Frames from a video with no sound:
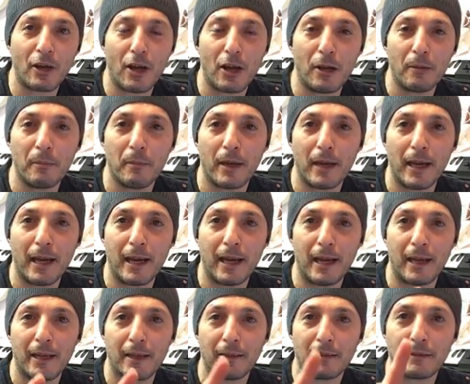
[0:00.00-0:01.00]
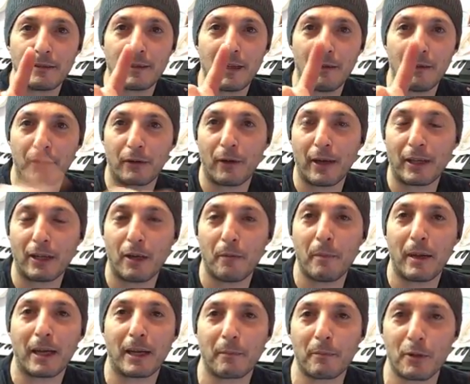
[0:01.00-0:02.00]
time and have a great
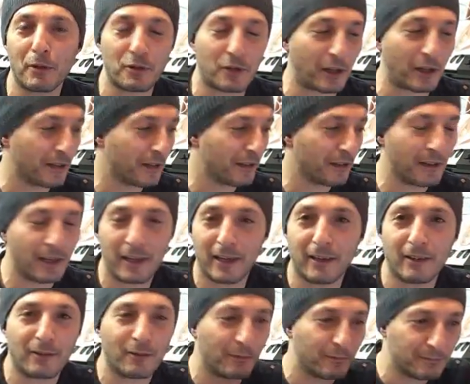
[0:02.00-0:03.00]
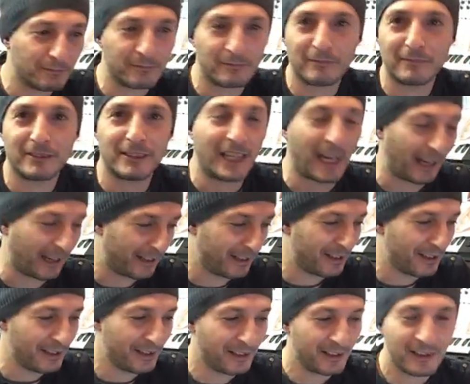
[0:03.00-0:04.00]
time making music. And yeah,
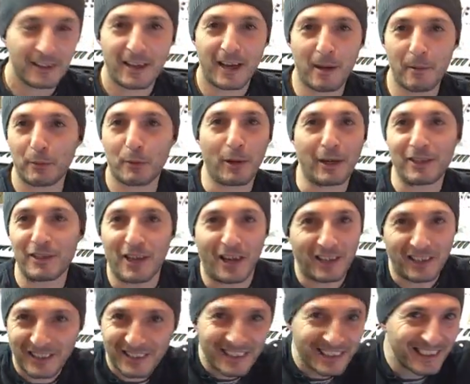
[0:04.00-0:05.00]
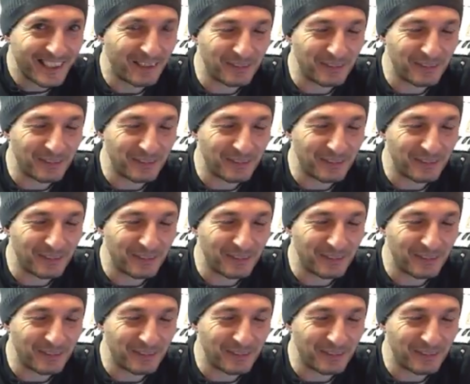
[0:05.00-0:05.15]
I'm too excited.